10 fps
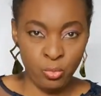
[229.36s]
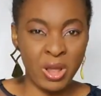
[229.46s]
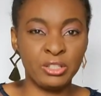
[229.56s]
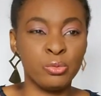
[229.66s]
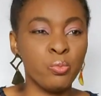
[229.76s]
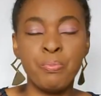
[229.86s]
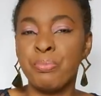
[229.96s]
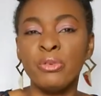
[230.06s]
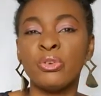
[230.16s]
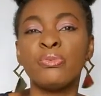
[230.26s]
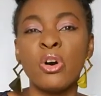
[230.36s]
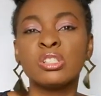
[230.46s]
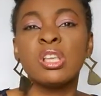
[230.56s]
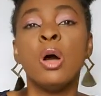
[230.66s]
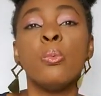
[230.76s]
Both of
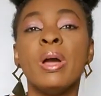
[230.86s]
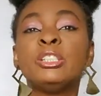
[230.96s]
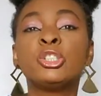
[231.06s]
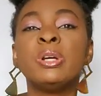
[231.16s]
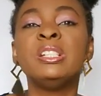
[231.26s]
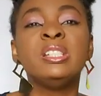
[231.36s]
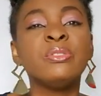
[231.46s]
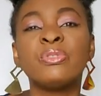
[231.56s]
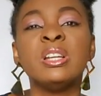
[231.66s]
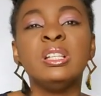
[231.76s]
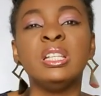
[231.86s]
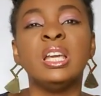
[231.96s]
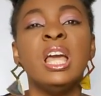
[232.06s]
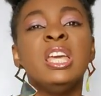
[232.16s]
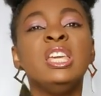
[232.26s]
us were trained differently.